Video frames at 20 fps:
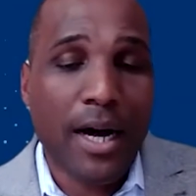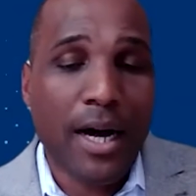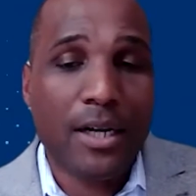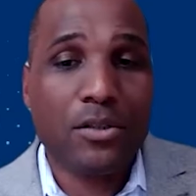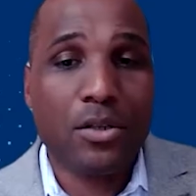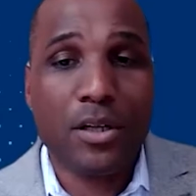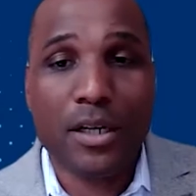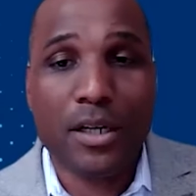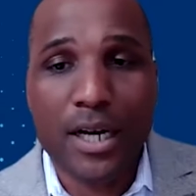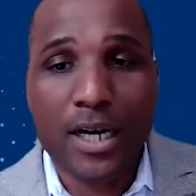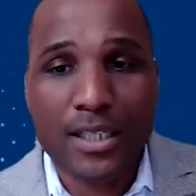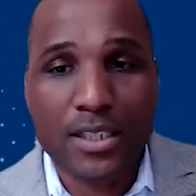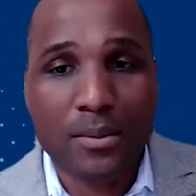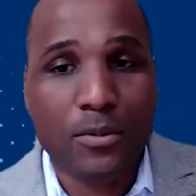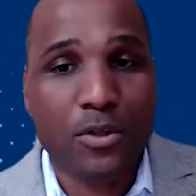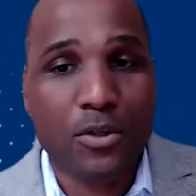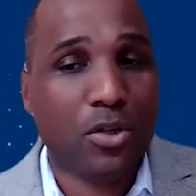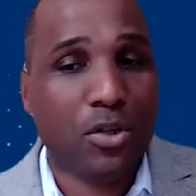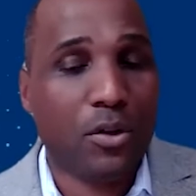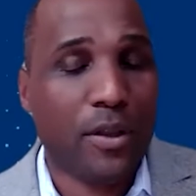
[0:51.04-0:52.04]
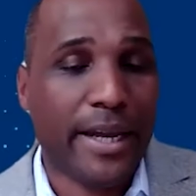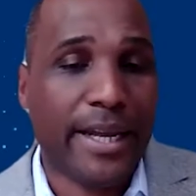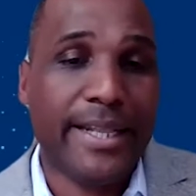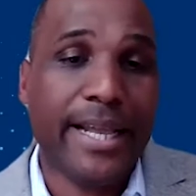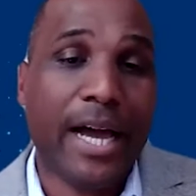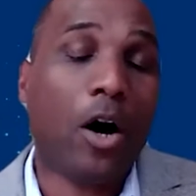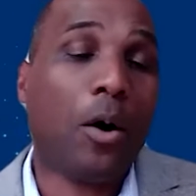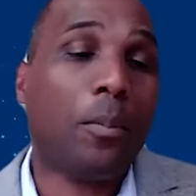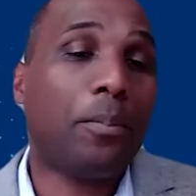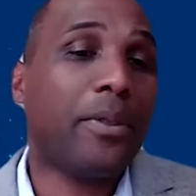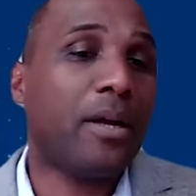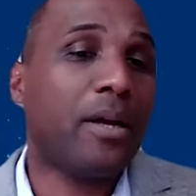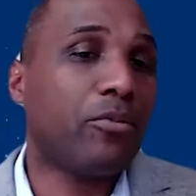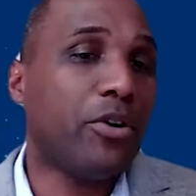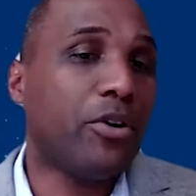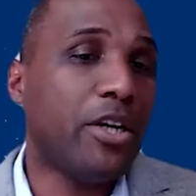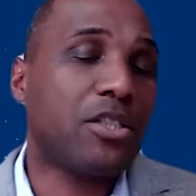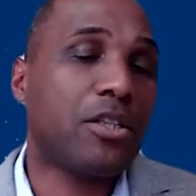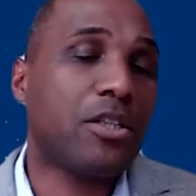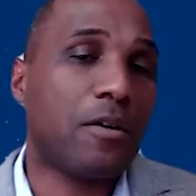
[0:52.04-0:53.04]
to their customers so they can help them
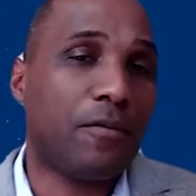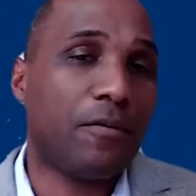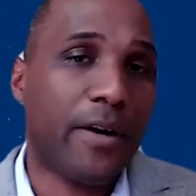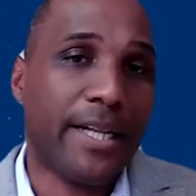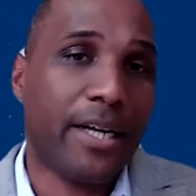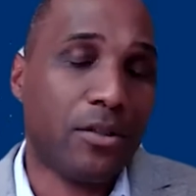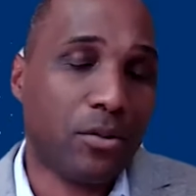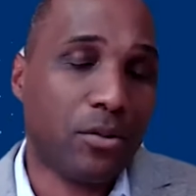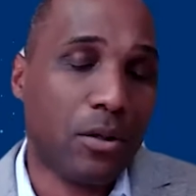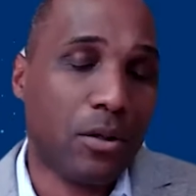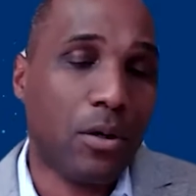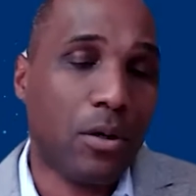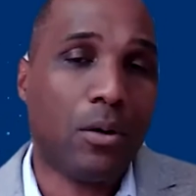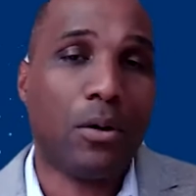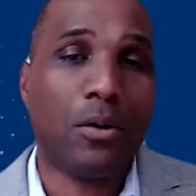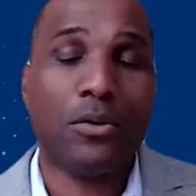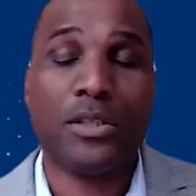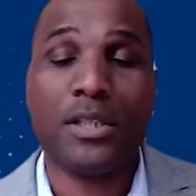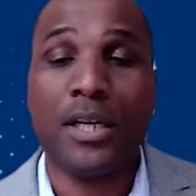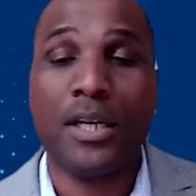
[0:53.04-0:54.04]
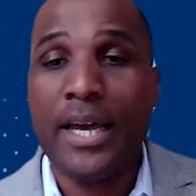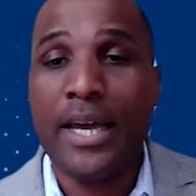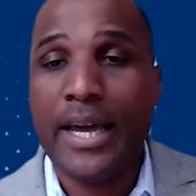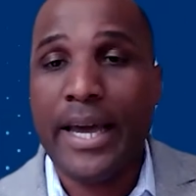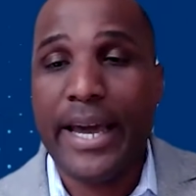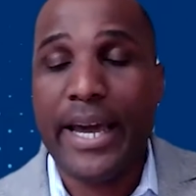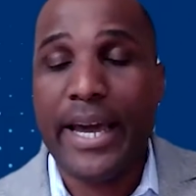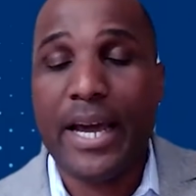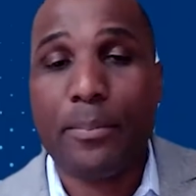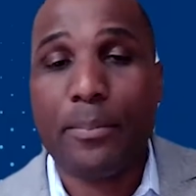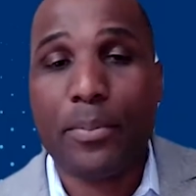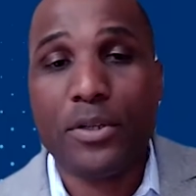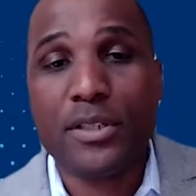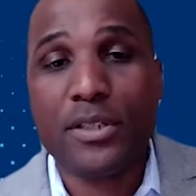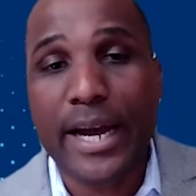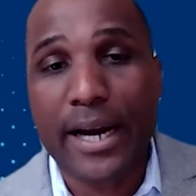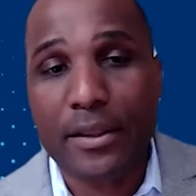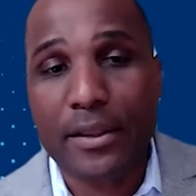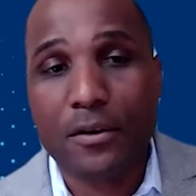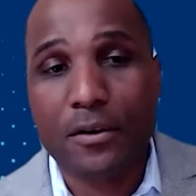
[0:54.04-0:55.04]
reach their financial goals and
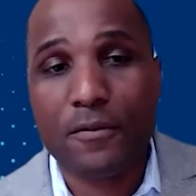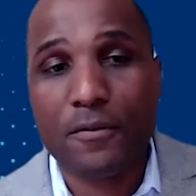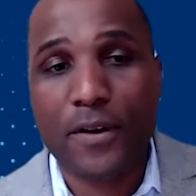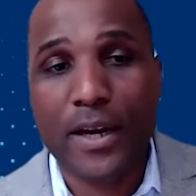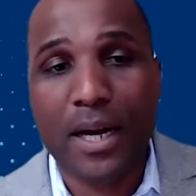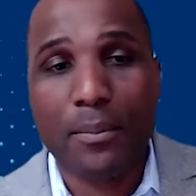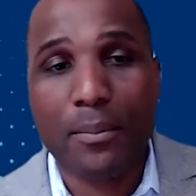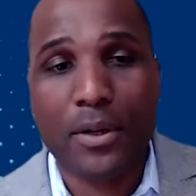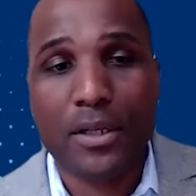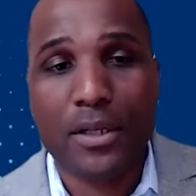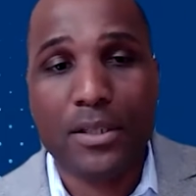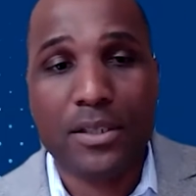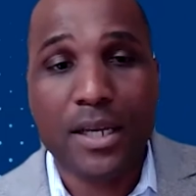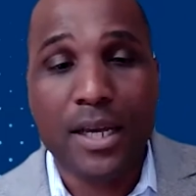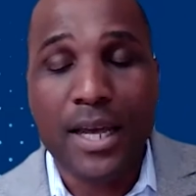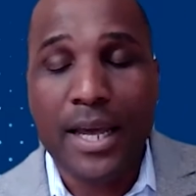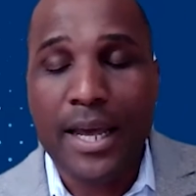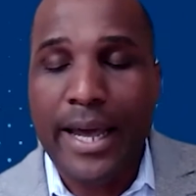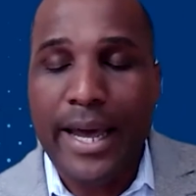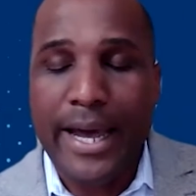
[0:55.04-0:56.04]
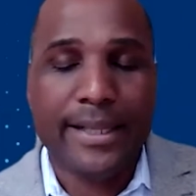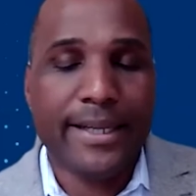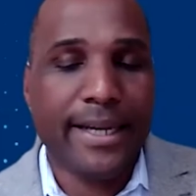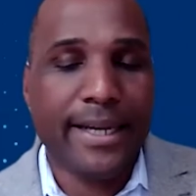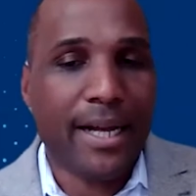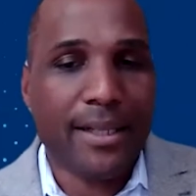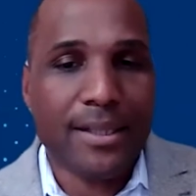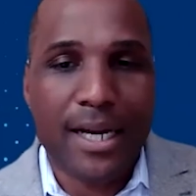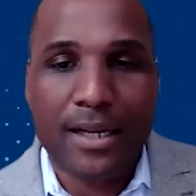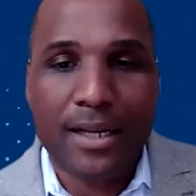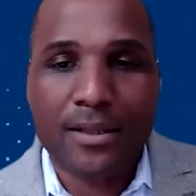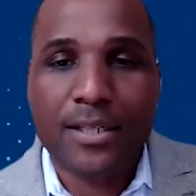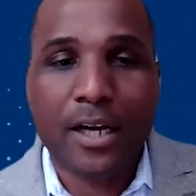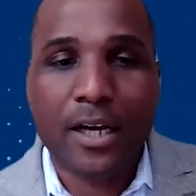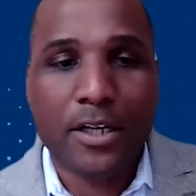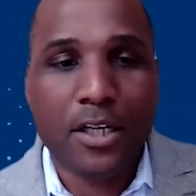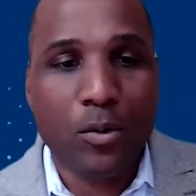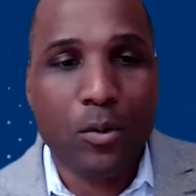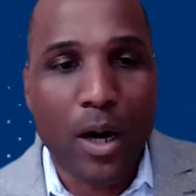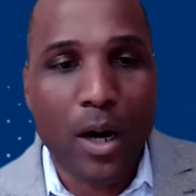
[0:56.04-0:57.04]
protect their families. And then I'll tell
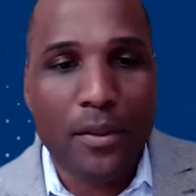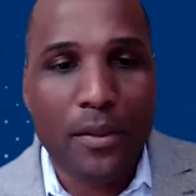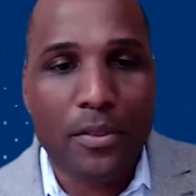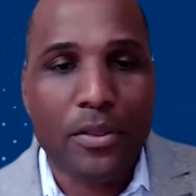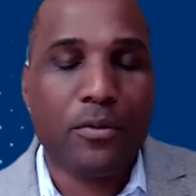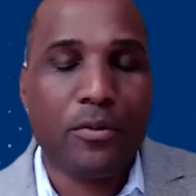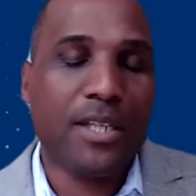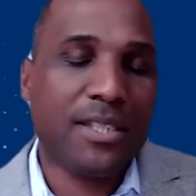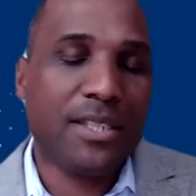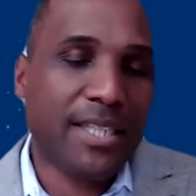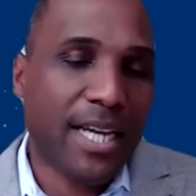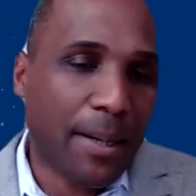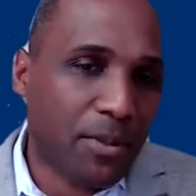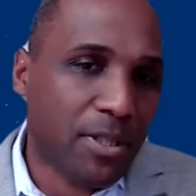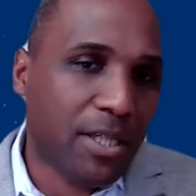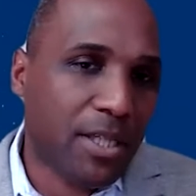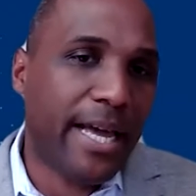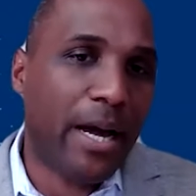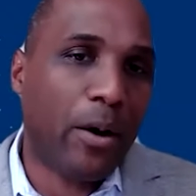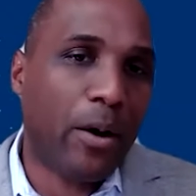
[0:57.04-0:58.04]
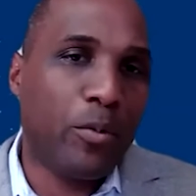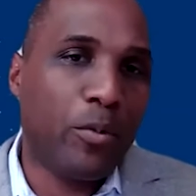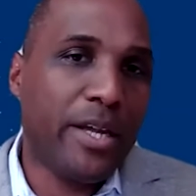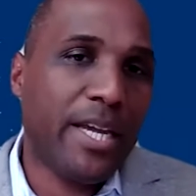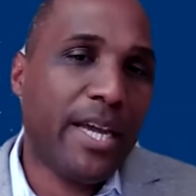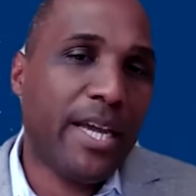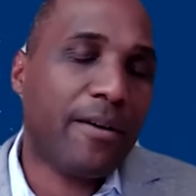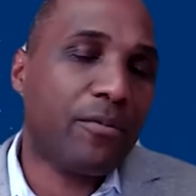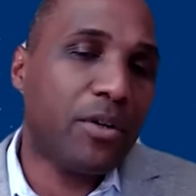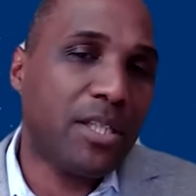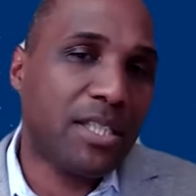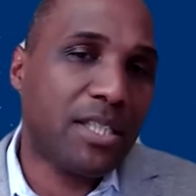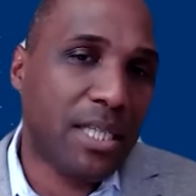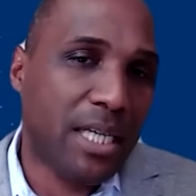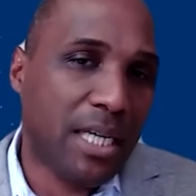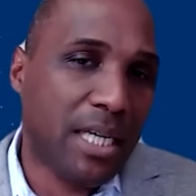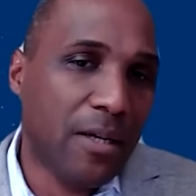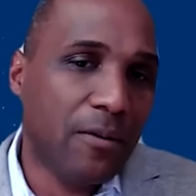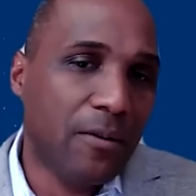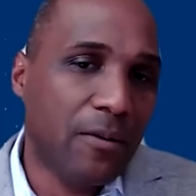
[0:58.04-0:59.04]
you what, the reception that we have
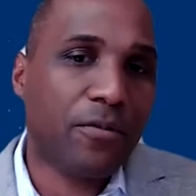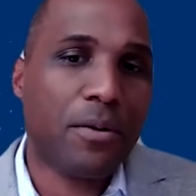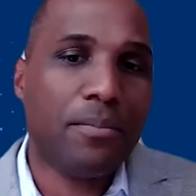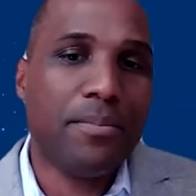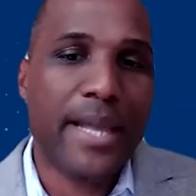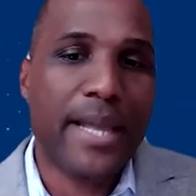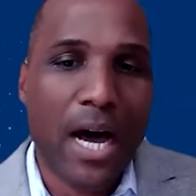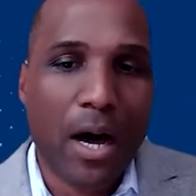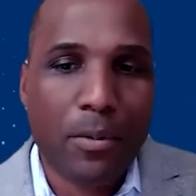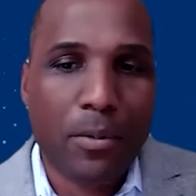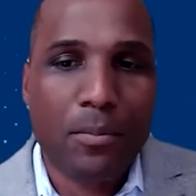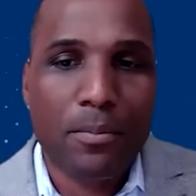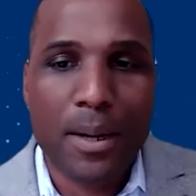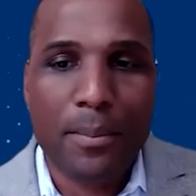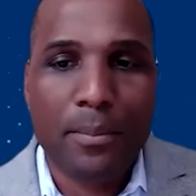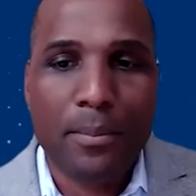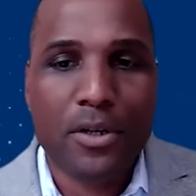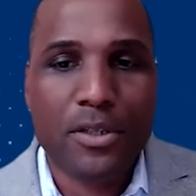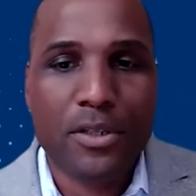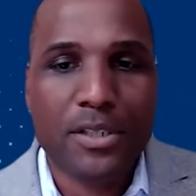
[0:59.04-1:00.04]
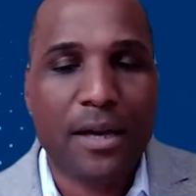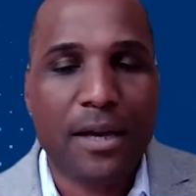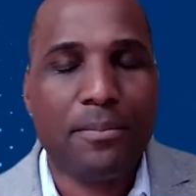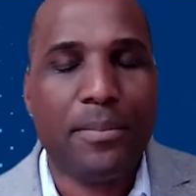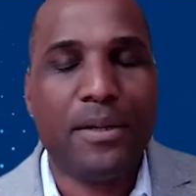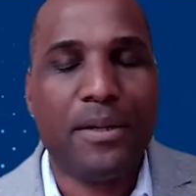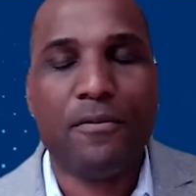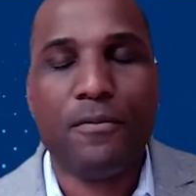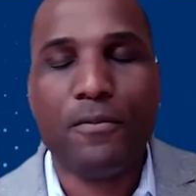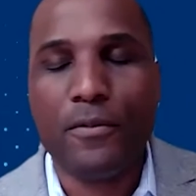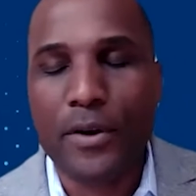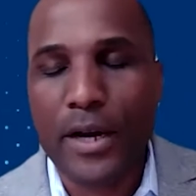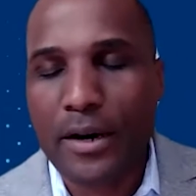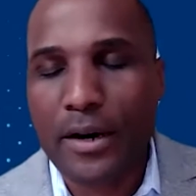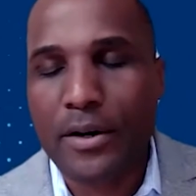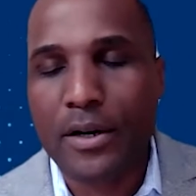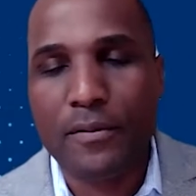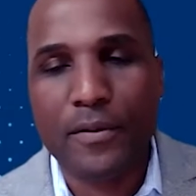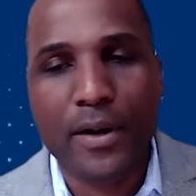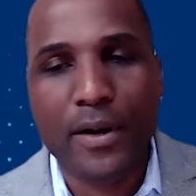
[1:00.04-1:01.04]
received from NAILBA members have been
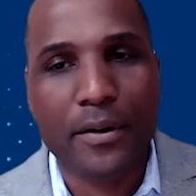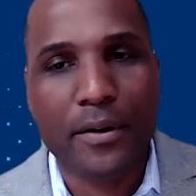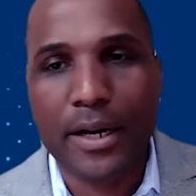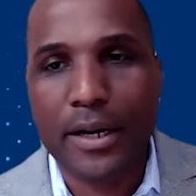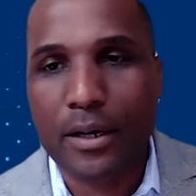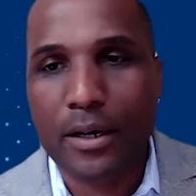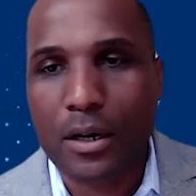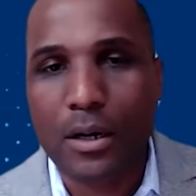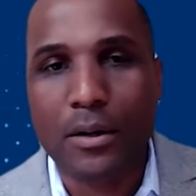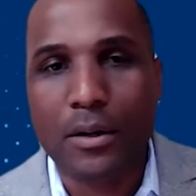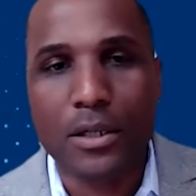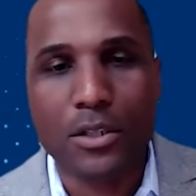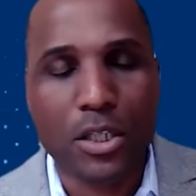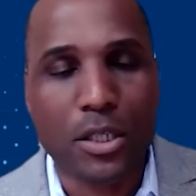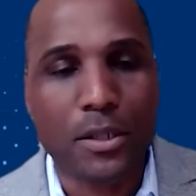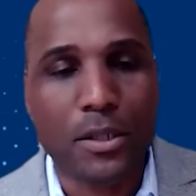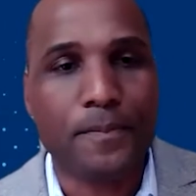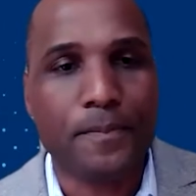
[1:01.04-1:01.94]
very, very encouraging.